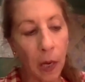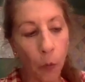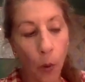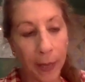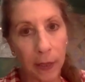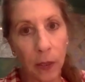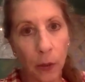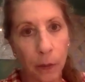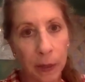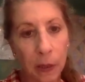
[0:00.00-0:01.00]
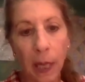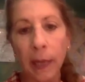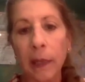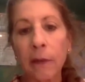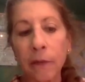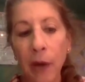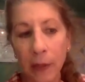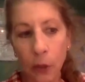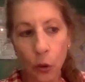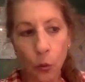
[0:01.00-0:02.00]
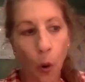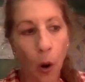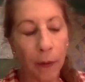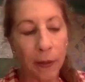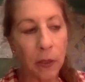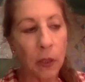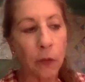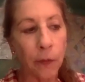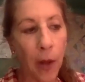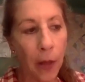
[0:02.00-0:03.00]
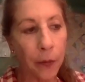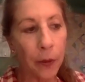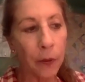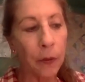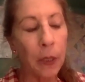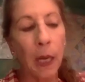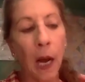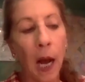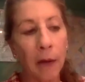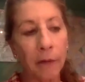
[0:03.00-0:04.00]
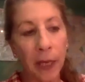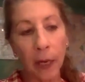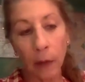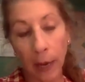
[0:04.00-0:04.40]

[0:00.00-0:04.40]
white Cubans, like Francis Suarez's father, Javier.